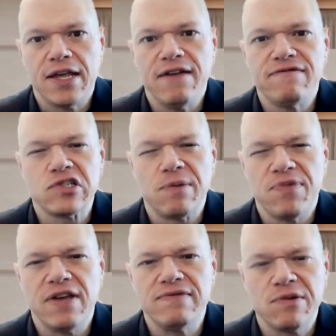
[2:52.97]
give
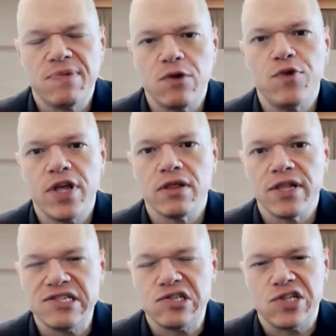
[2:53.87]
something
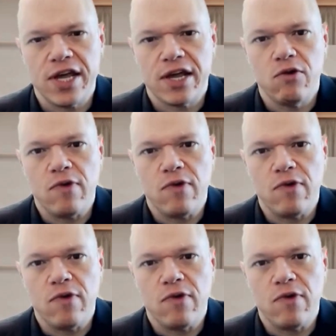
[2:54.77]
realistic